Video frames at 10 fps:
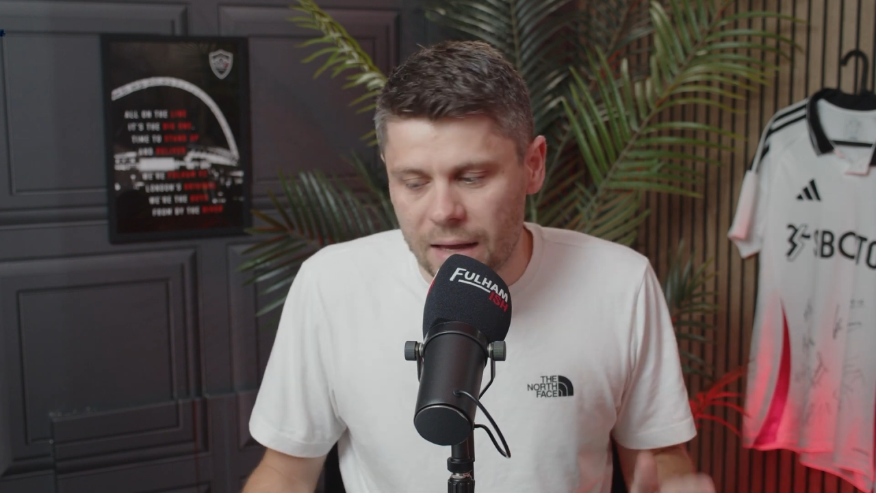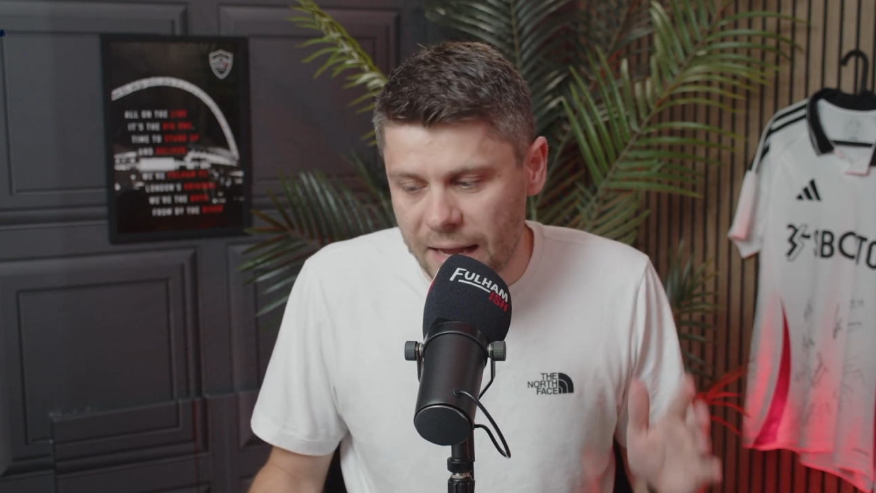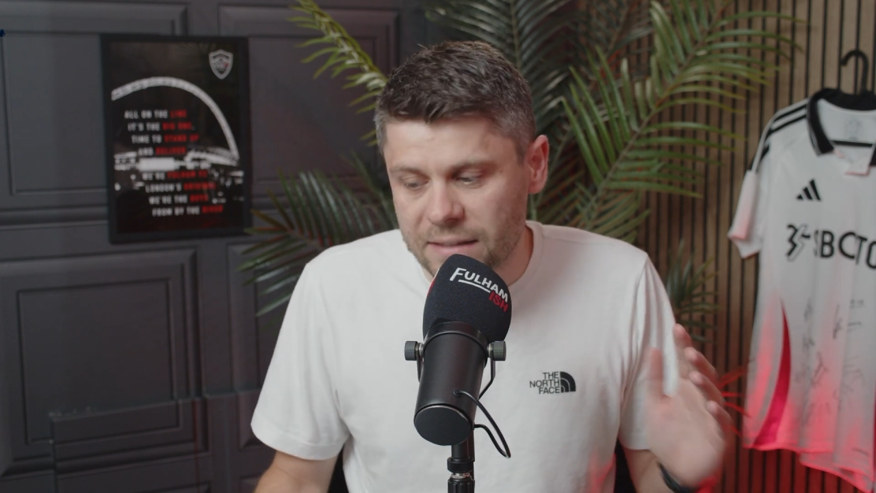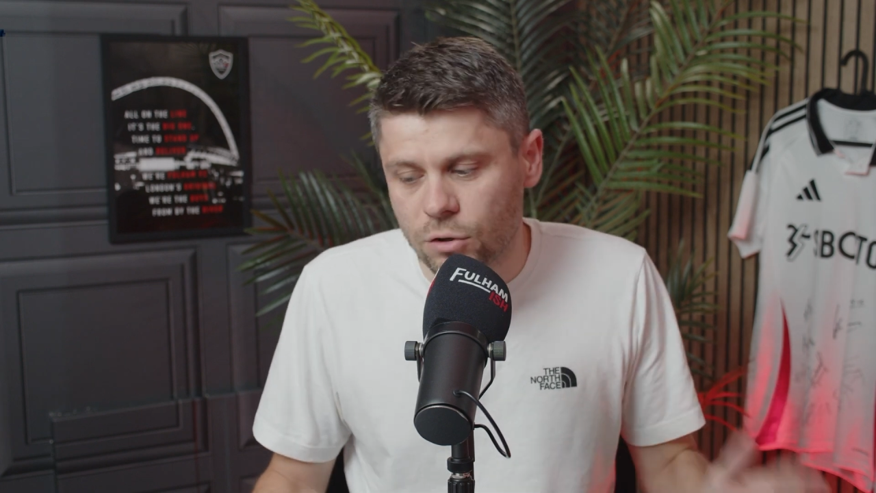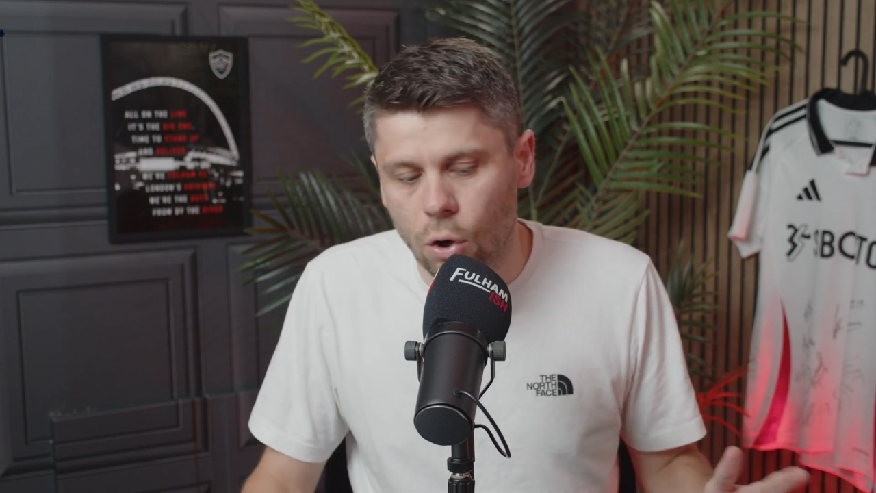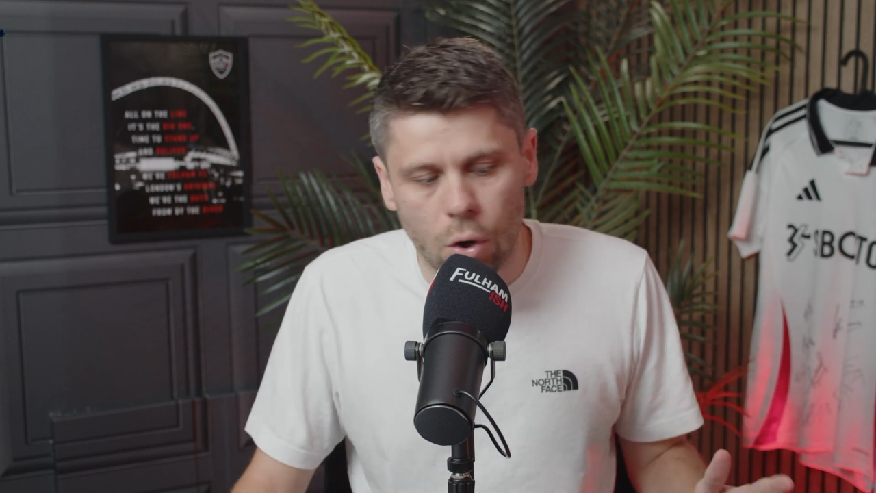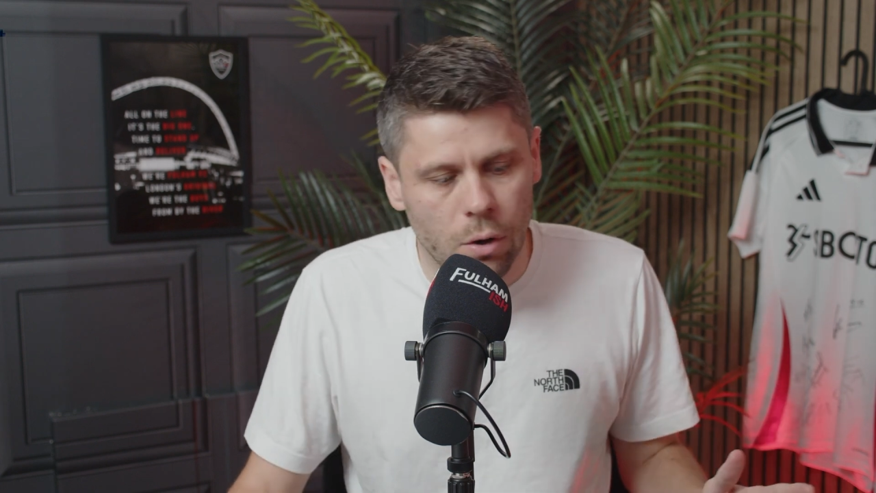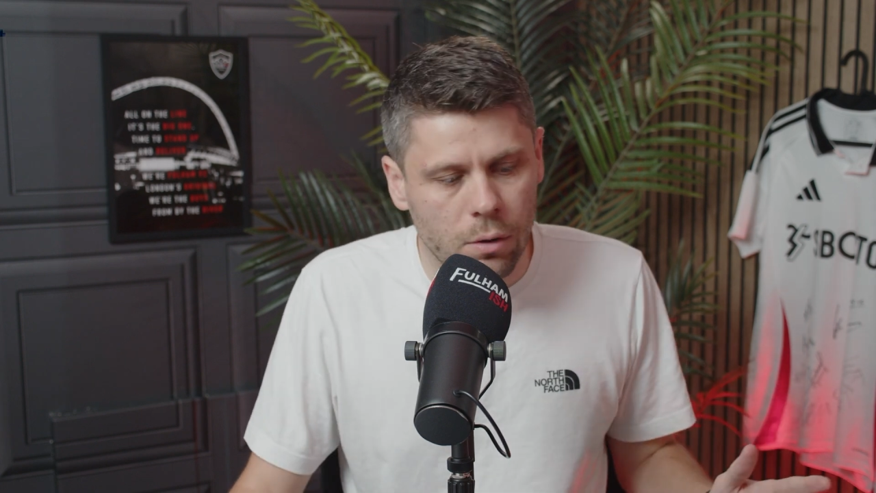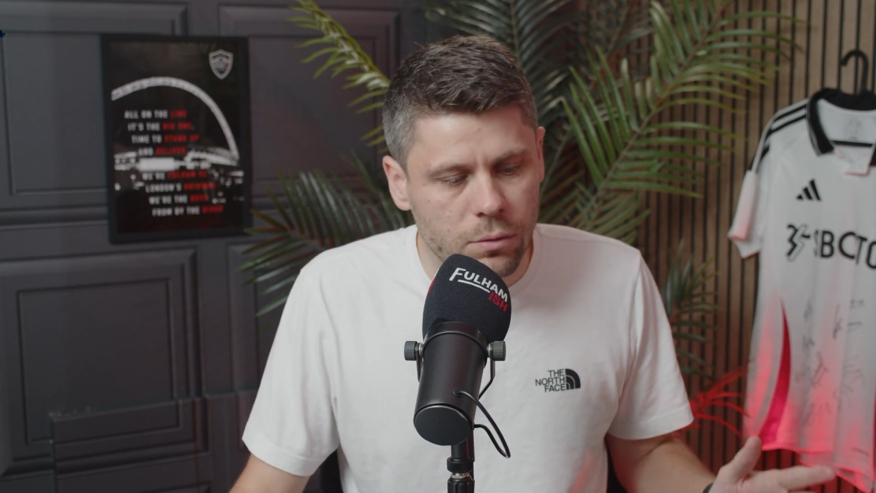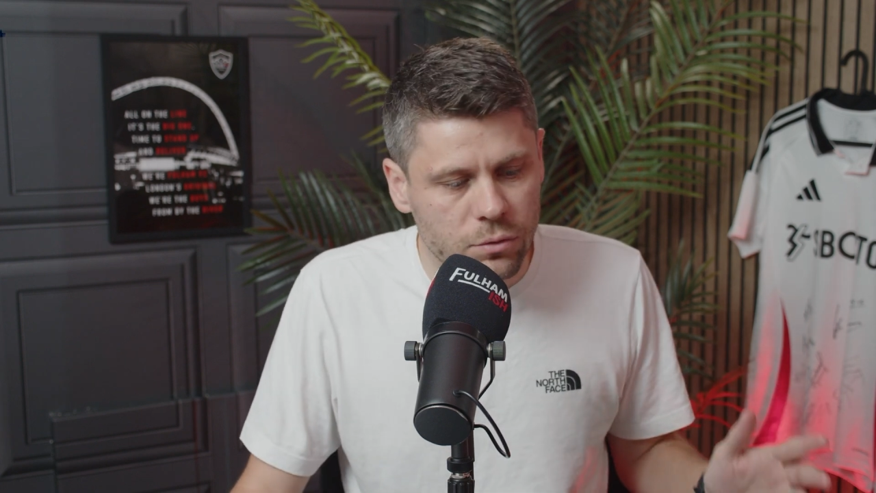it's not
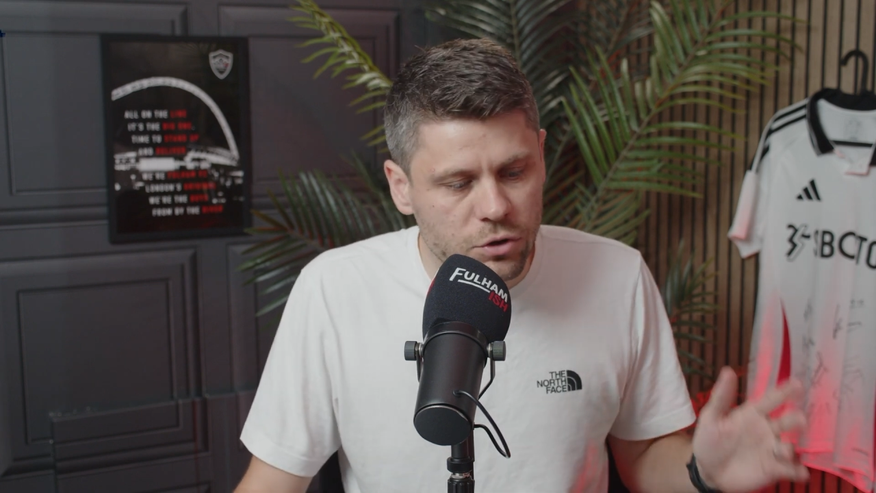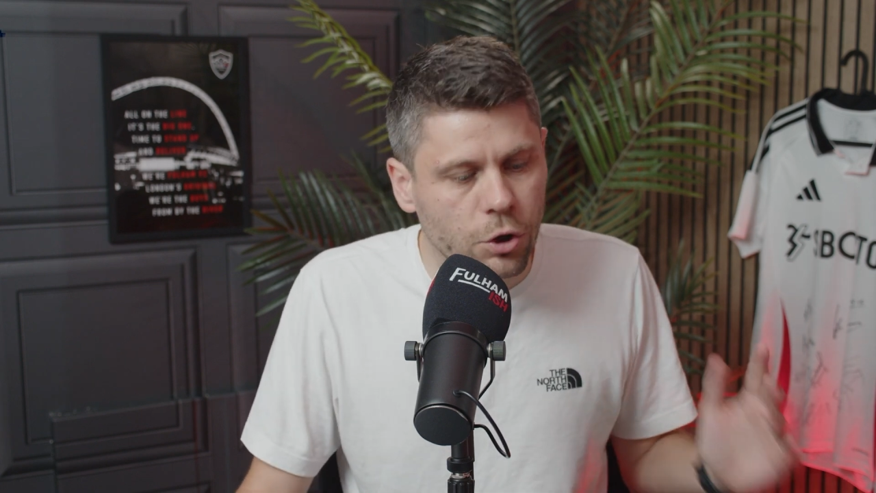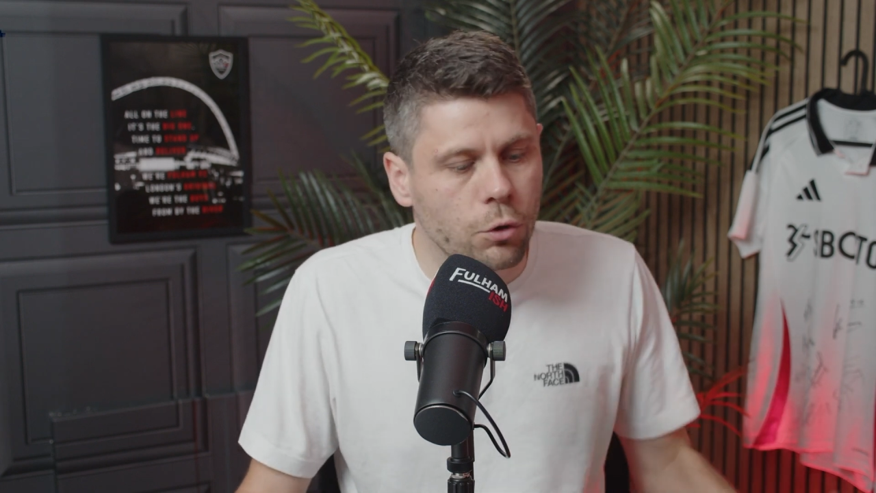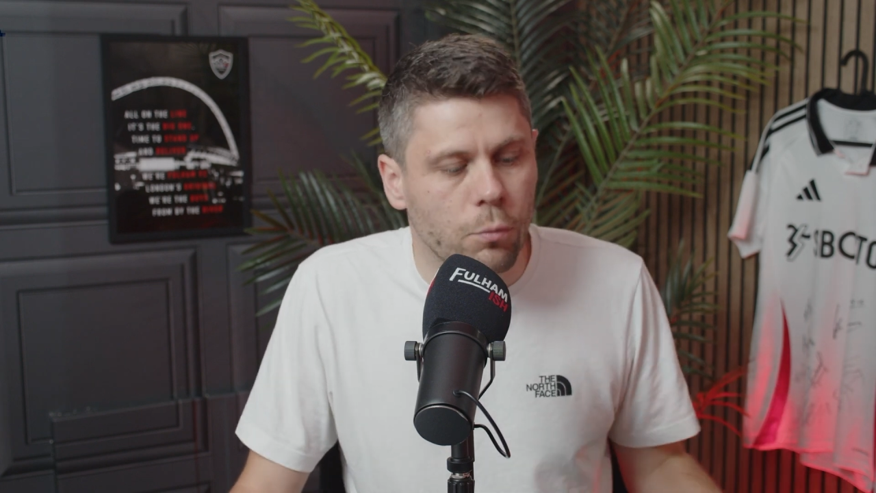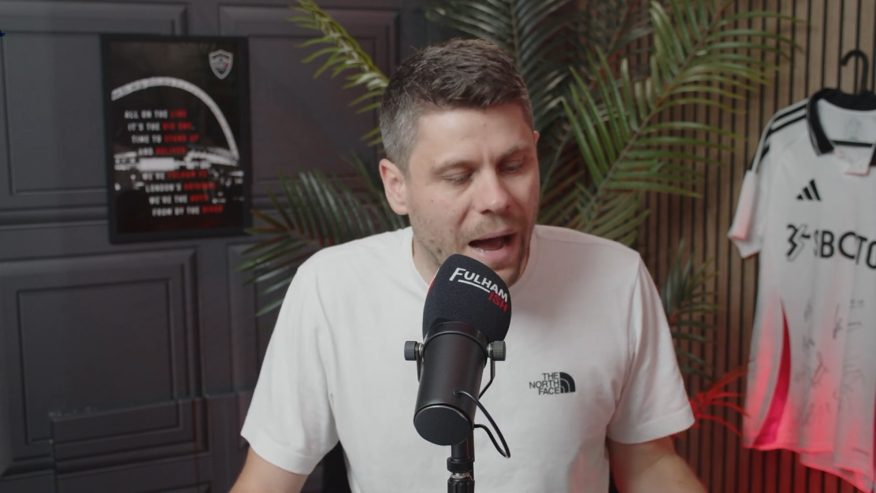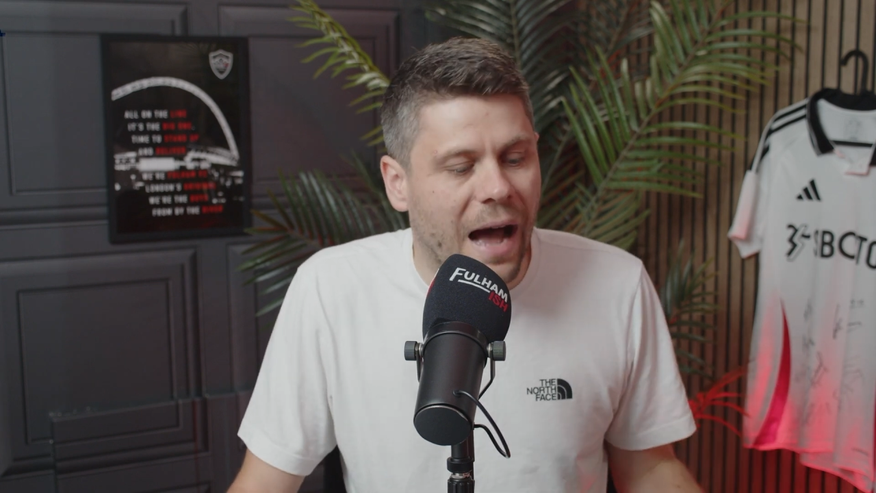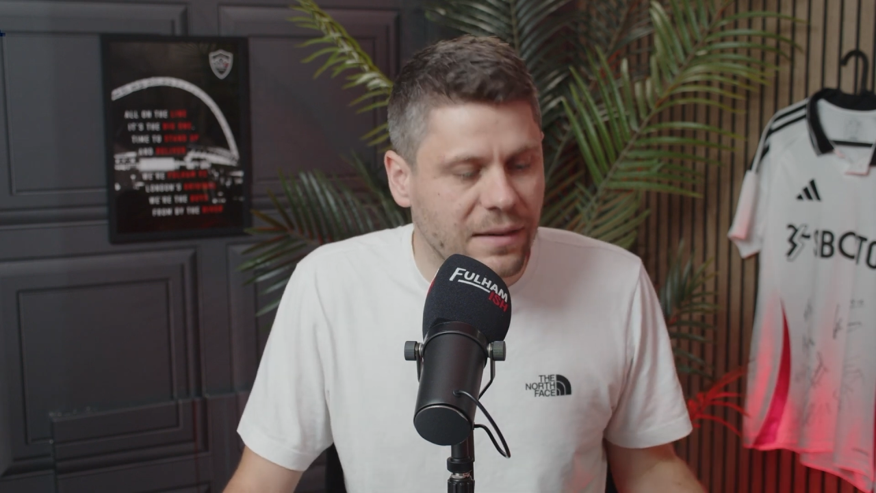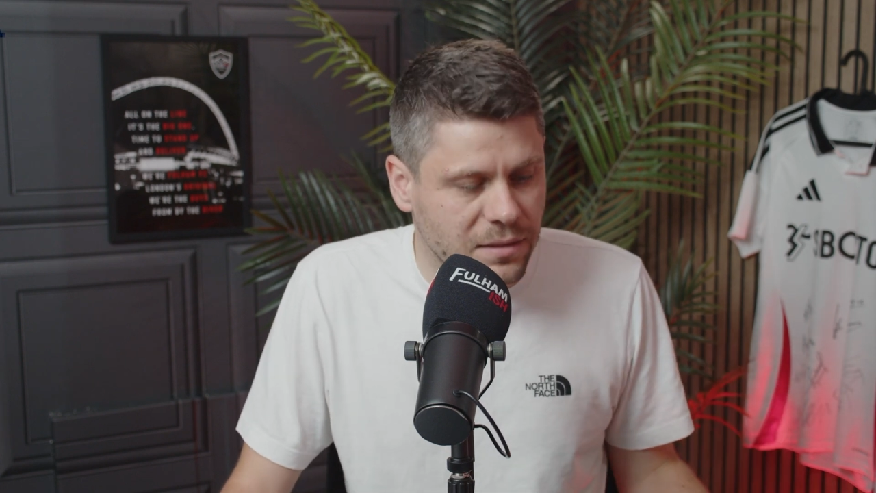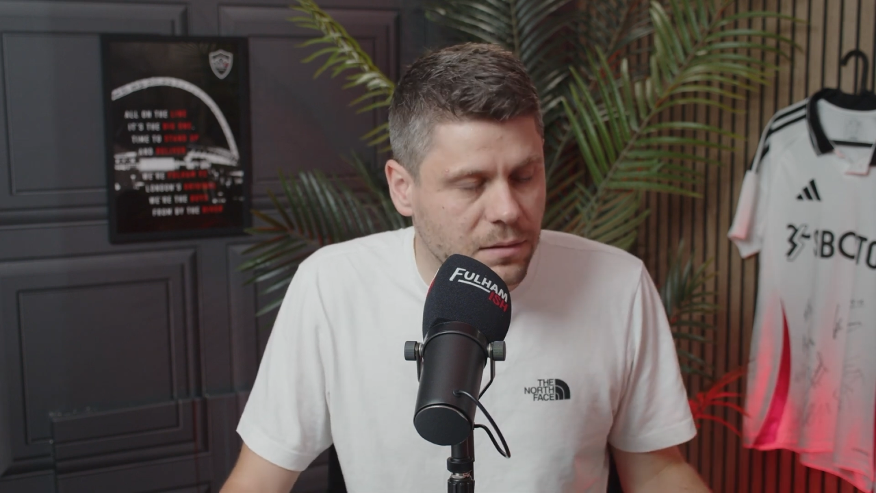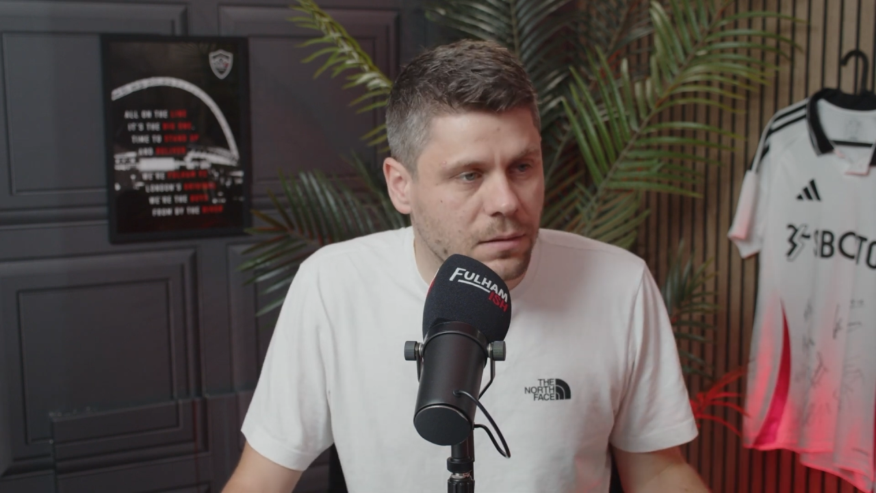too bad.